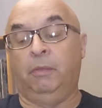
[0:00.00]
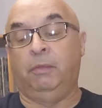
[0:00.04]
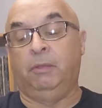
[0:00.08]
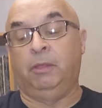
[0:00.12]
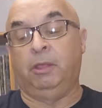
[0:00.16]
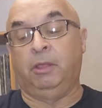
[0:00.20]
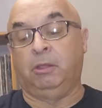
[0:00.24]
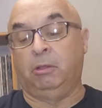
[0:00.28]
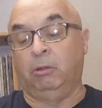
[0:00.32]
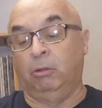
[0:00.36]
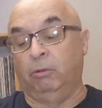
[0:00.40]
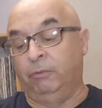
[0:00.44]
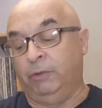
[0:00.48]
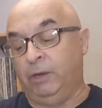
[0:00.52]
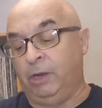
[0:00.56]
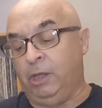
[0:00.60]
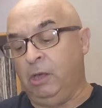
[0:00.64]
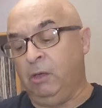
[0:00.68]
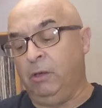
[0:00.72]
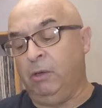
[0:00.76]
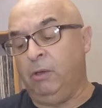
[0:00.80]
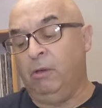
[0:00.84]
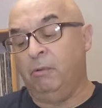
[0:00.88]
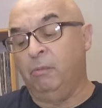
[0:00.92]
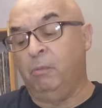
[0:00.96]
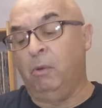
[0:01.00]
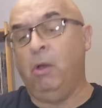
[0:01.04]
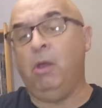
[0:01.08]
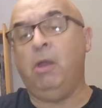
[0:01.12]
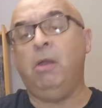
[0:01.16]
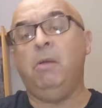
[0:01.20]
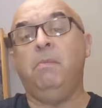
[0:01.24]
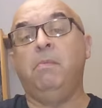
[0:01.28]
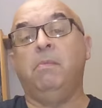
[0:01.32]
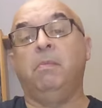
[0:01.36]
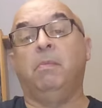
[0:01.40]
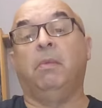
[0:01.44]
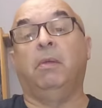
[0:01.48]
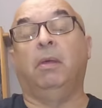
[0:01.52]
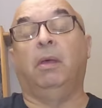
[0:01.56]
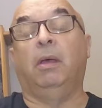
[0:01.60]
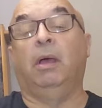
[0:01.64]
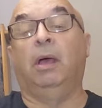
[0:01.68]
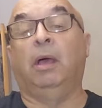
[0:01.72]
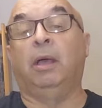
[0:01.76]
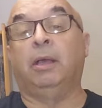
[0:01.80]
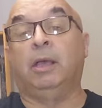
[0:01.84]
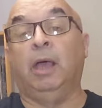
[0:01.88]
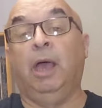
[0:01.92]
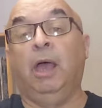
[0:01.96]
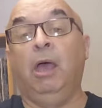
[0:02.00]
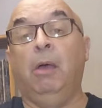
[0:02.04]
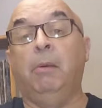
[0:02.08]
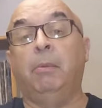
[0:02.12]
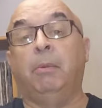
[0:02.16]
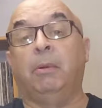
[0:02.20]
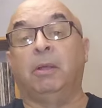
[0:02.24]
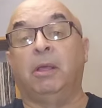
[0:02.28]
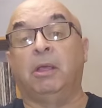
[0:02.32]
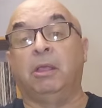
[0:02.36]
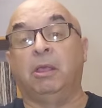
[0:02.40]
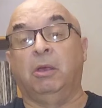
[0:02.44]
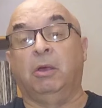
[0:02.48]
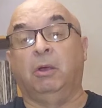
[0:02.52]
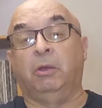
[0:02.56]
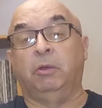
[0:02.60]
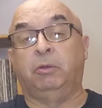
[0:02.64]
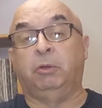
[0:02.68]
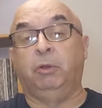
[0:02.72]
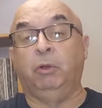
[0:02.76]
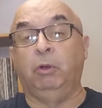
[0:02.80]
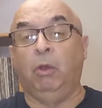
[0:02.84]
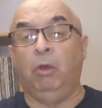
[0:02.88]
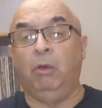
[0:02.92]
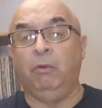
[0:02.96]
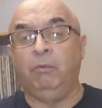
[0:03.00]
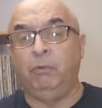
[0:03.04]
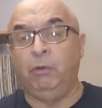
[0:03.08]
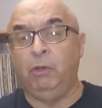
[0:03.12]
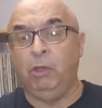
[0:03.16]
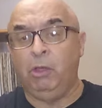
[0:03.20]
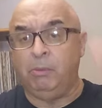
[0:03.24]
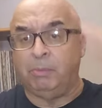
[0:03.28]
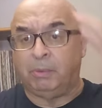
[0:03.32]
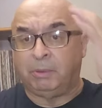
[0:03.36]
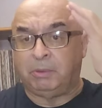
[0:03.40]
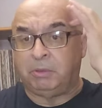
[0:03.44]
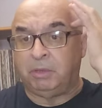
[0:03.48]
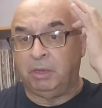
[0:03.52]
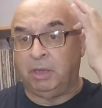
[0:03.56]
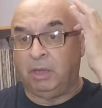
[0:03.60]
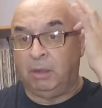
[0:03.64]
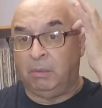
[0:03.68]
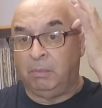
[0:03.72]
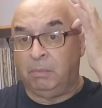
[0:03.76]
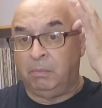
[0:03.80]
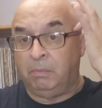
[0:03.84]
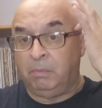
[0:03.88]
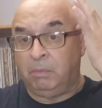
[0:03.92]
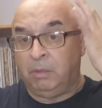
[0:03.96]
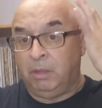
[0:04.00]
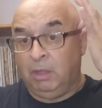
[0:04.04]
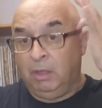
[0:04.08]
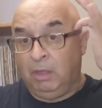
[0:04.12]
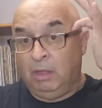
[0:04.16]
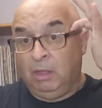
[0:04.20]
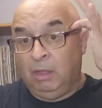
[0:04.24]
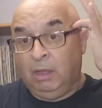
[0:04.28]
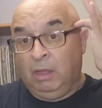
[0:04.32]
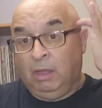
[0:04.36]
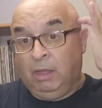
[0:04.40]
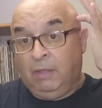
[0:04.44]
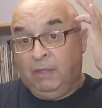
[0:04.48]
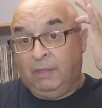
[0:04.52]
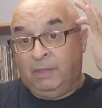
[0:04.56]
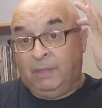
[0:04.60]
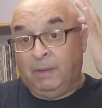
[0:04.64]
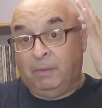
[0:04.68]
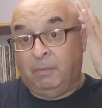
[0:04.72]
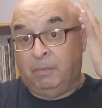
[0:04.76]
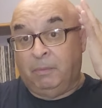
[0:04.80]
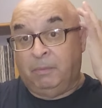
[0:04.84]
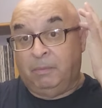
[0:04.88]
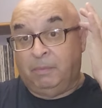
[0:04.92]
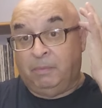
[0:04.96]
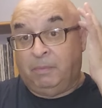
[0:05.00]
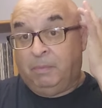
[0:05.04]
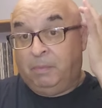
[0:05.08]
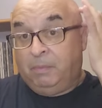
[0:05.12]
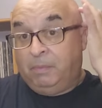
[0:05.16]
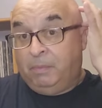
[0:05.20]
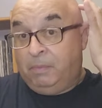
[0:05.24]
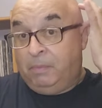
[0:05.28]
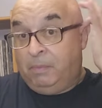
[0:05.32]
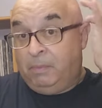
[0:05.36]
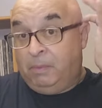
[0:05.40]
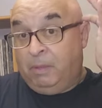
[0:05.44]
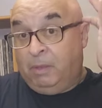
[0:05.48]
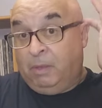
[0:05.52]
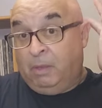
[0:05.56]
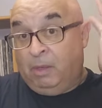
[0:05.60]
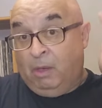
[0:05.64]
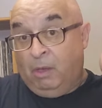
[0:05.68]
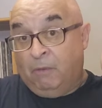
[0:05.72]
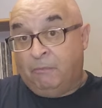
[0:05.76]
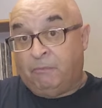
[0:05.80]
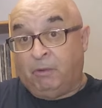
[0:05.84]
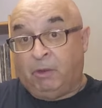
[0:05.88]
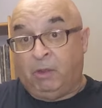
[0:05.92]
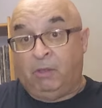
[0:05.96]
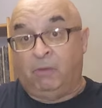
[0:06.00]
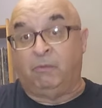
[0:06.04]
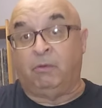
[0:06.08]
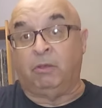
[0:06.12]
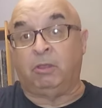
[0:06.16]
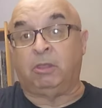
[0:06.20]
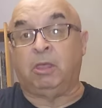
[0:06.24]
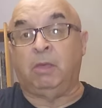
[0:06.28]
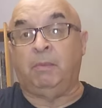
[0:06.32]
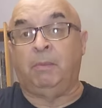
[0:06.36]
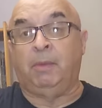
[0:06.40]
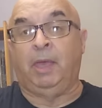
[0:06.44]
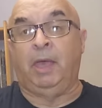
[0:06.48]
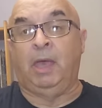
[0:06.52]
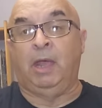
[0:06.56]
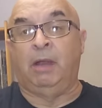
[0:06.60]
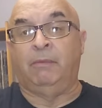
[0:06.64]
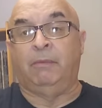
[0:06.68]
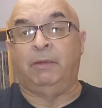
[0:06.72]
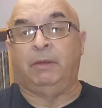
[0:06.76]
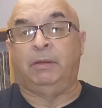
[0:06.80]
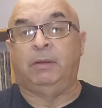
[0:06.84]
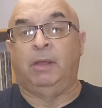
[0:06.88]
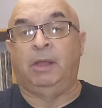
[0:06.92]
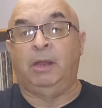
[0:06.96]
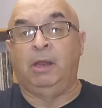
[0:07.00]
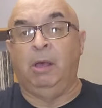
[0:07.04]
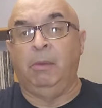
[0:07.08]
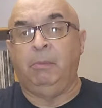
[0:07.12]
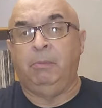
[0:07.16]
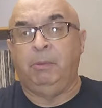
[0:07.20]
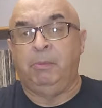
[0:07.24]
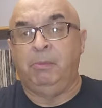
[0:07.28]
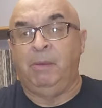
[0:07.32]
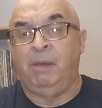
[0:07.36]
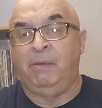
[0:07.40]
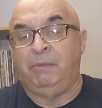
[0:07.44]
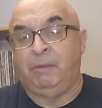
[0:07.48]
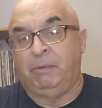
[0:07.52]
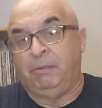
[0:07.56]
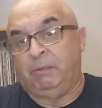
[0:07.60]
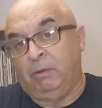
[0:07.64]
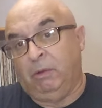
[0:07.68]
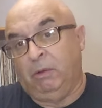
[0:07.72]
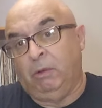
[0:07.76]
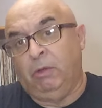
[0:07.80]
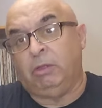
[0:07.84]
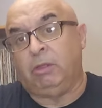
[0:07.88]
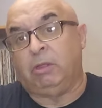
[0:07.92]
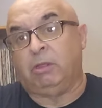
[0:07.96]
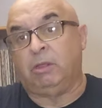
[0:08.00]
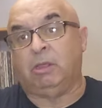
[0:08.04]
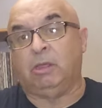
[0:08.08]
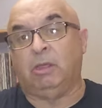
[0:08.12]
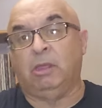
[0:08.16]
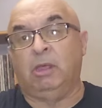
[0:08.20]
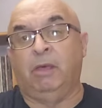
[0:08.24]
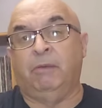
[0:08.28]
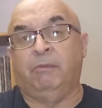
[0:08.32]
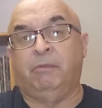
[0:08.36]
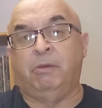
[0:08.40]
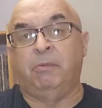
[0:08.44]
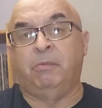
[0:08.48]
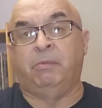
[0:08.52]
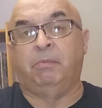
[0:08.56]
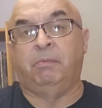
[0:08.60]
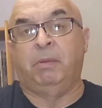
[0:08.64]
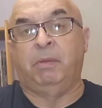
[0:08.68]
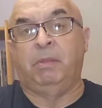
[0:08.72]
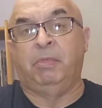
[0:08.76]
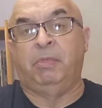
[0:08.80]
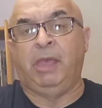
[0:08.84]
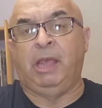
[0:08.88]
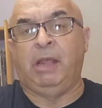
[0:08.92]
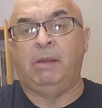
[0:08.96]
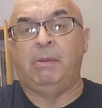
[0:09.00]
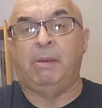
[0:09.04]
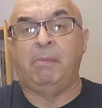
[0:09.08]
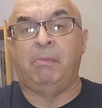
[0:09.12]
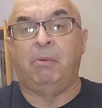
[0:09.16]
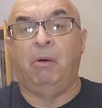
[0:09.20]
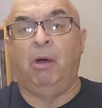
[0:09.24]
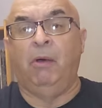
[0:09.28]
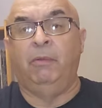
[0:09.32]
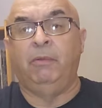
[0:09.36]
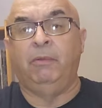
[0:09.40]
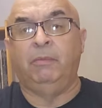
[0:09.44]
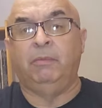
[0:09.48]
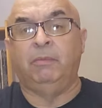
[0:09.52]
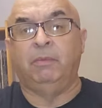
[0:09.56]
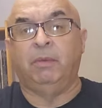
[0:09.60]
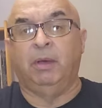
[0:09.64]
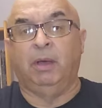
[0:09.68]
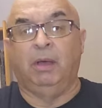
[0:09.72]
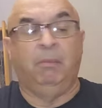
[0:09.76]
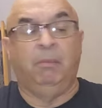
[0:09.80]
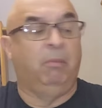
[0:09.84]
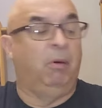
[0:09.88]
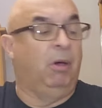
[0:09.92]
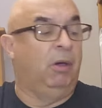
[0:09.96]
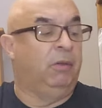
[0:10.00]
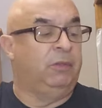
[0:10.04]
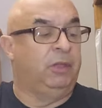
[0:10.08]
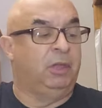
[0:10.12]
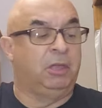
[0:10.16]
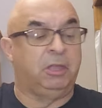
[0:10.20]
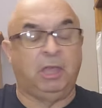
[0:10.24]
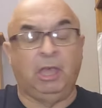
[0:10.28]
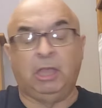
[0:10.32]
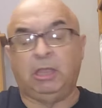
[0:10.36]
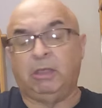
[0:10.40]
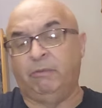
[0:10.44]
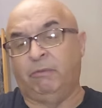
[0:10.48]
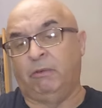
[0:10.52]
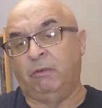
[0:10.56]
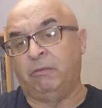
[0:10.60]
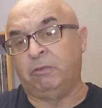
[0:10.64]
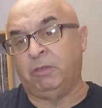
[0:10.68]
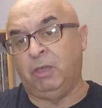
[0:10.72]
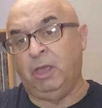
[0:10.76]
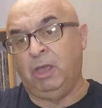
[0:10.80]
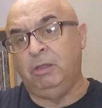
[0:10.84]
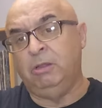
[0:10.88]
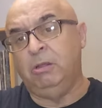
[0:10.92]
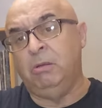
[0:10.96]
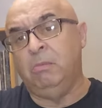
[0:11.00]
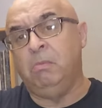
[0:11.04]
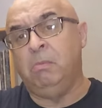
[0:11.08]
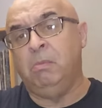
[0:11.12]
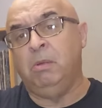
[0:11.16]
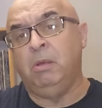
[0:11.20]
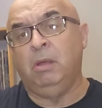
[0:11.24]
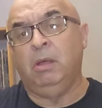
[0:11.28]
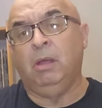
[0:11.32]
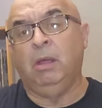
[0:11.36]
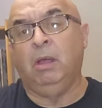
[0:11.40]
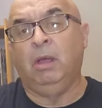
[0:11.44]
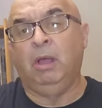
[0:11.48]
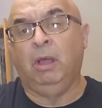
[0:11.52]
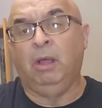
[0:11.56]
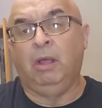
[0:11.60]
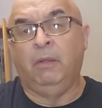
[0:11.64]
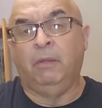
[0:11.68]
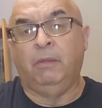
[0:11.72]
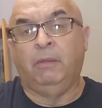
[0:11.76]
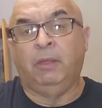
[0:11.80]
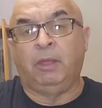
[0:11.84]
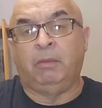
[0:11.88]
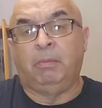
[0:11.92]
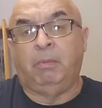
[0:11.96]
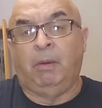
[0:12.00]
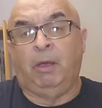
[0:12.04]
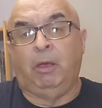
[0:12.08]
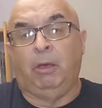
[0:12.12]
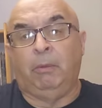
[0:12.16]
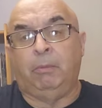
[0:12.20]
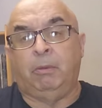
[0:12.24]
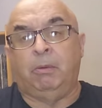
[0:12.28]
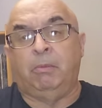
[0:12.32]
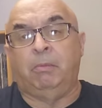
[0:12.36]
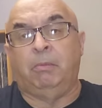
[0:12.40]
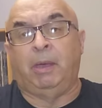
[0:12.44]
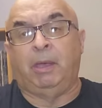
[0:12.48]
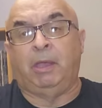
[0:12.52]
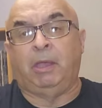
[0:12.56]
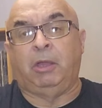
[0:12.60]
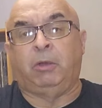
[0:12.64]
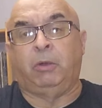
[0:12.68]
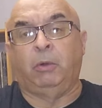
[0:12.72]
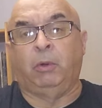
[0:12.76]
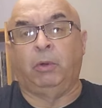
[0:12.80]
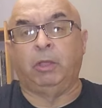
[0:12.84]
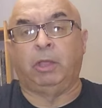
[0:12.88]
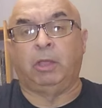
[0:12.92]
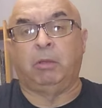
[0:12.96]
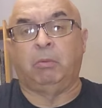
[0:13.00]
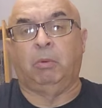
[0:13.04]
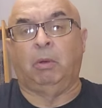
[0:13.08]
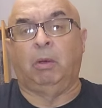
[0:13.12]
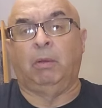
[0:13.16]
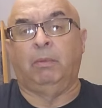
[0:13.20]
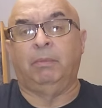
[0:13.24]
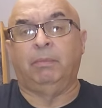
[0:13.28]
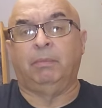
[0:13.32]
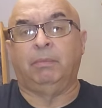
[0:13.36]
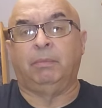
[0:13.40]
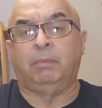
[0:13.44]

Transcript: This little video of mine. Okay, I hope it hasn't gone too long for you, but hopefully you've got something out of it, and hope maybe you've learned, if you've been thinking about buying these sets, if you've seen them, this may help you make your choice as well.